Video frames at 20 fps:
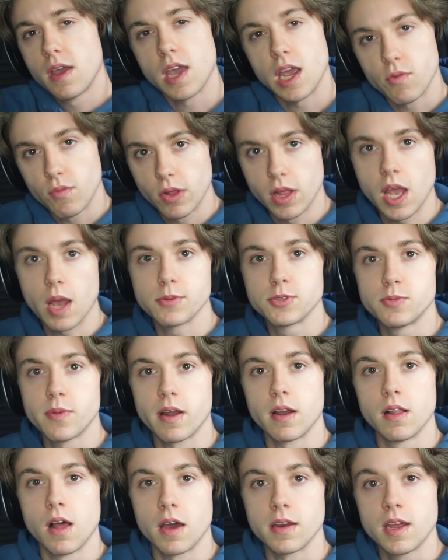It really helps me
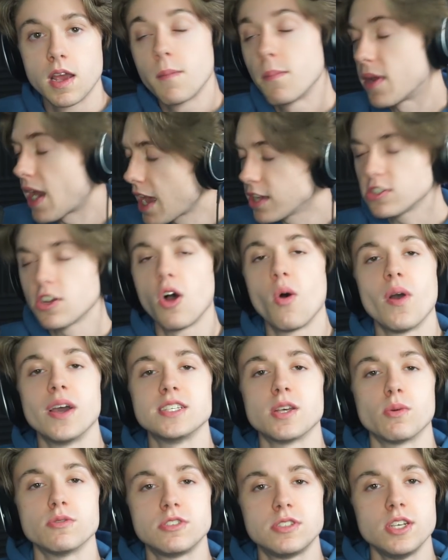out a lot. But as
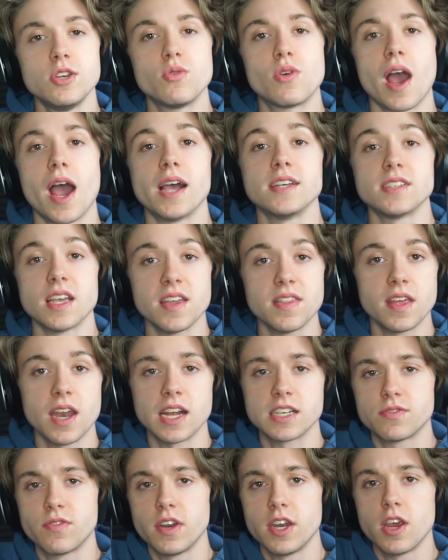always, I will see you guys in the
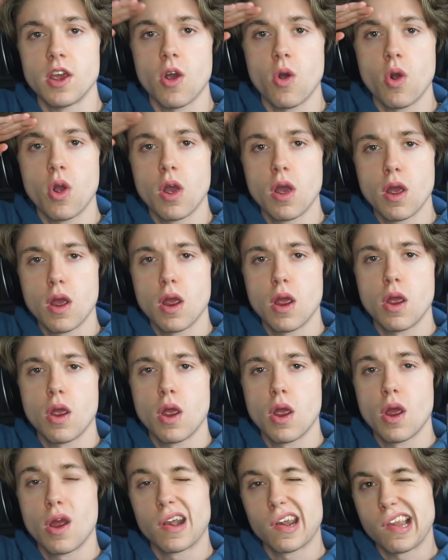next video.
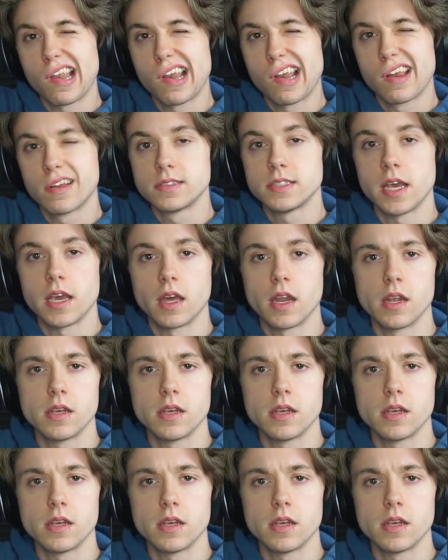Take it